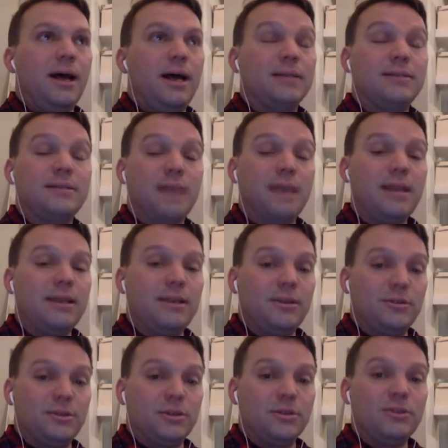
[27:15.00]
sighted
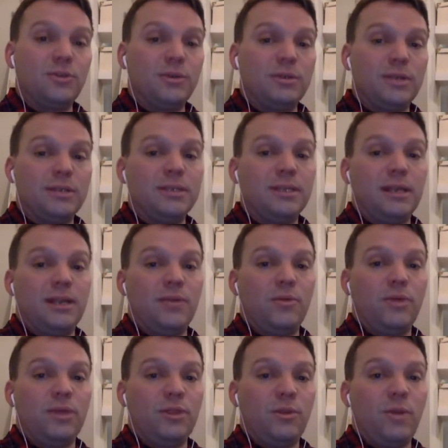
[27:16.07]
user, so it doesn't get
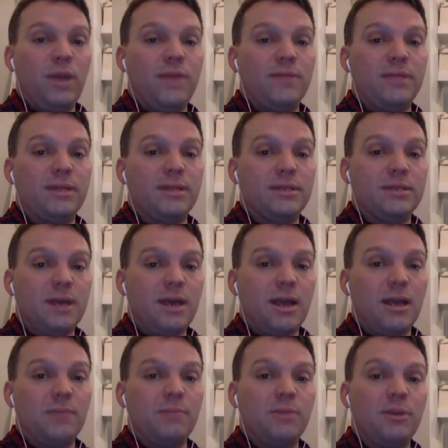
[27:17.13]
in the way of the
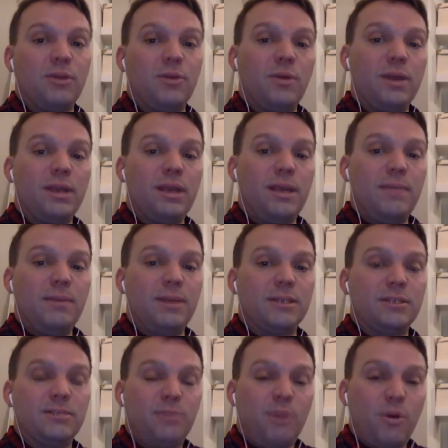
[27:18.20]
design, but you want to keep it
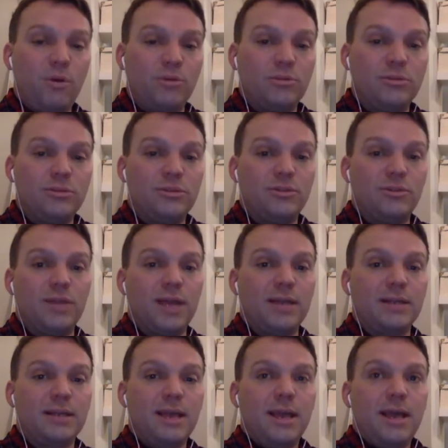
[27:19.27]
exposed so
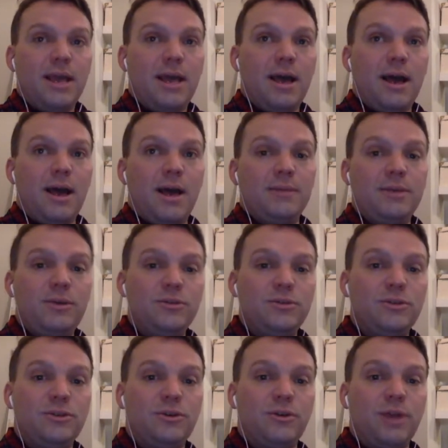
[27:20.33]
that
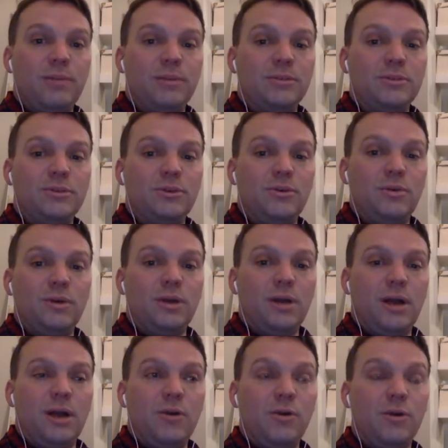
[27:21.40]
users are able to,
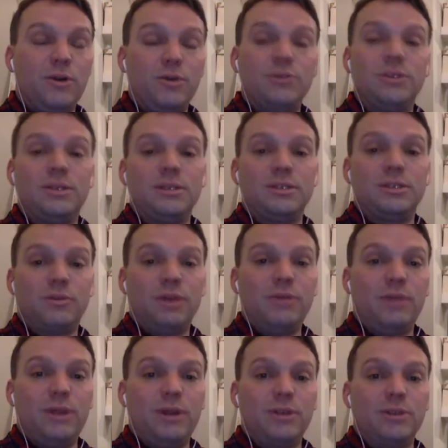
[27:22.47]
who are using
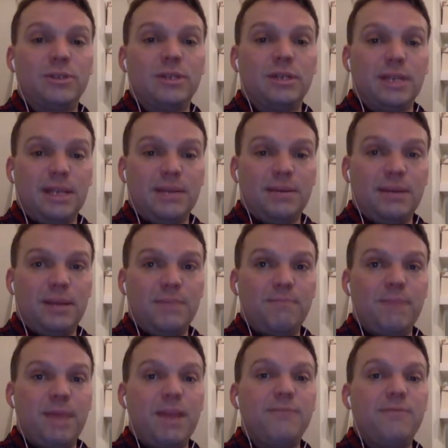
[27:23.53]
screen readers, can
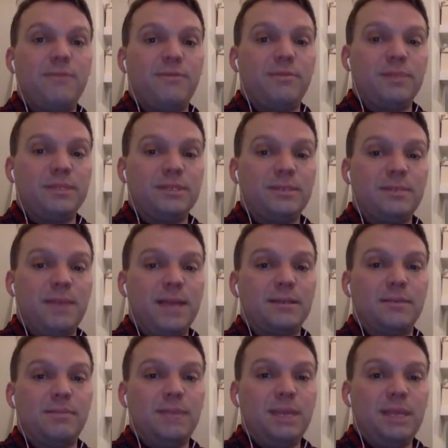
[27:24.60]
benefit from the
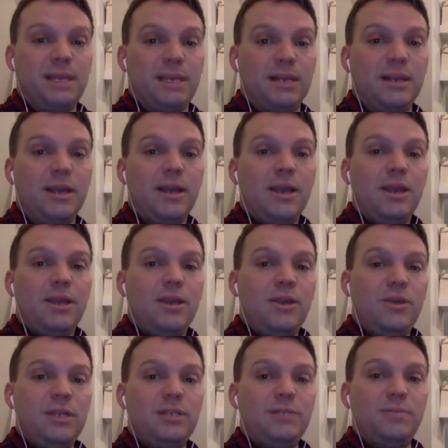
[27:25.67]
semantic meaning,
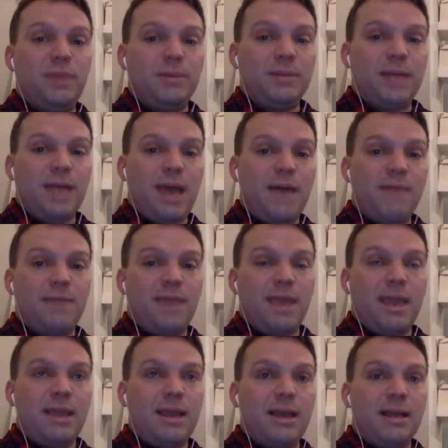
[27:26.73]
you need to be able to have
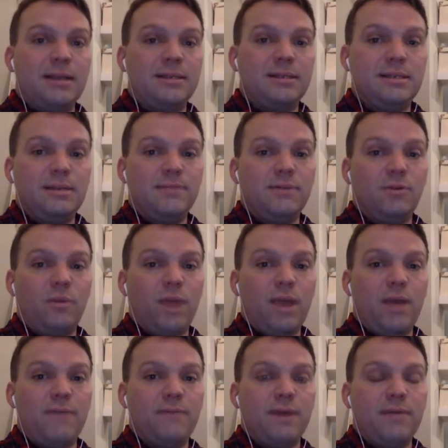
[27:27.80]
a different way
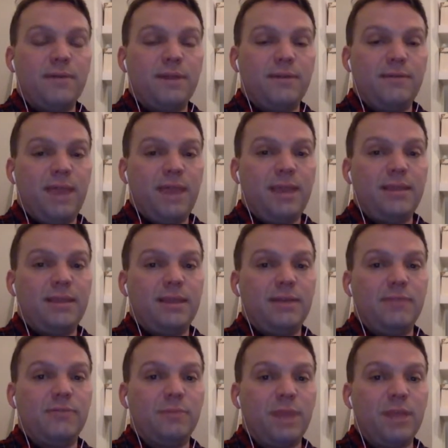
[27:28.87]
of conveying the
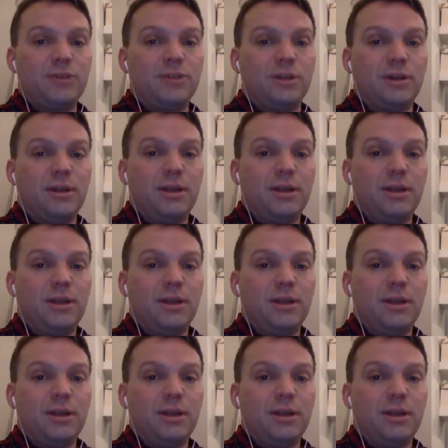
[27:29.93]
information.